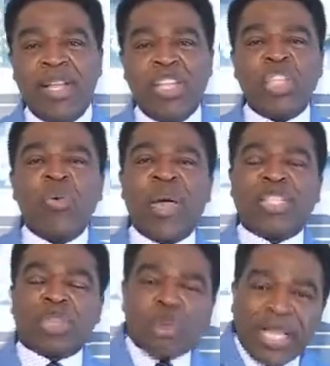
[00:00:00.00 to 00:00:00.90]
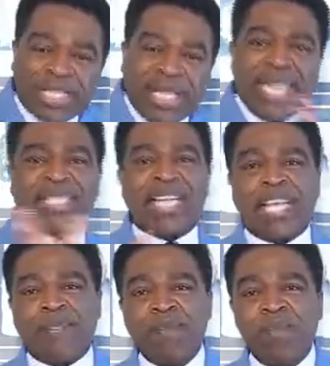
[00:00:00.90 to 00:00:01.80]
You were
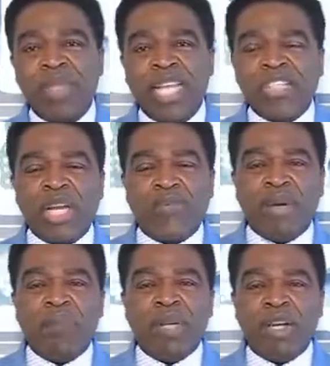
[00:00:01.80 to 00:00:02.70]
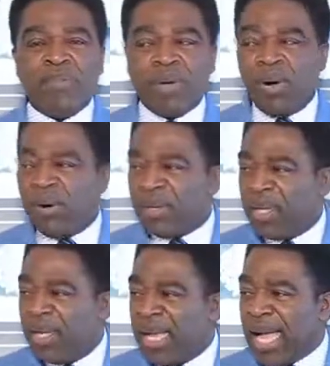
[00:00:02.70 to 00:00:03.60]
translated into the family of God,
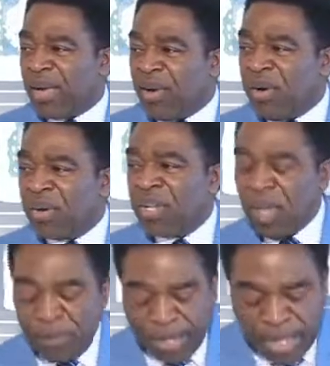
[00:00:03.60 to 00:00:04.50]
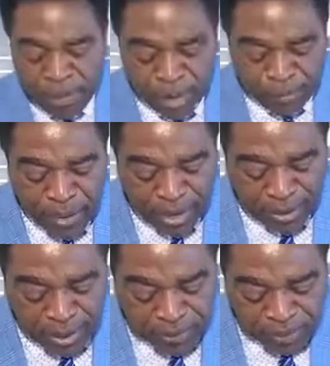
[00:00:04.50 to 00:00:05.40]
and God became your
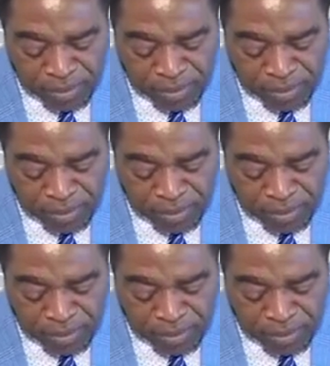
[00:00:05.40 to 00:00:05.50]
father.